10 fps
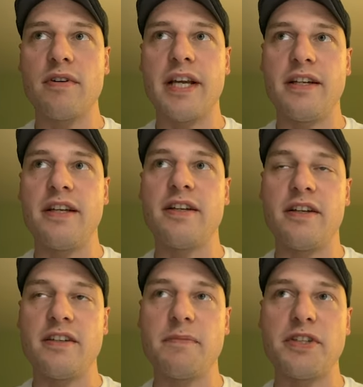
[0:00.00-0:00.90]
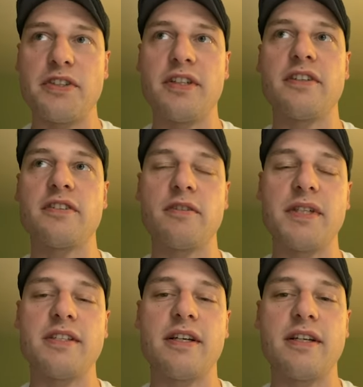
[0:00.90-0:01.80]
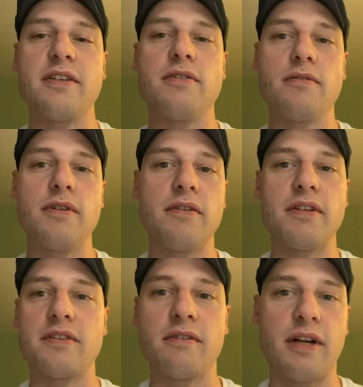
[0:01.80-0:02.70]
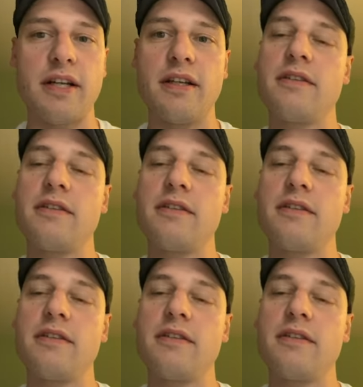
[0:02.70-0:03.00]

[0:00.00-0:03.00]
and especially in a tournament setting, you know this already.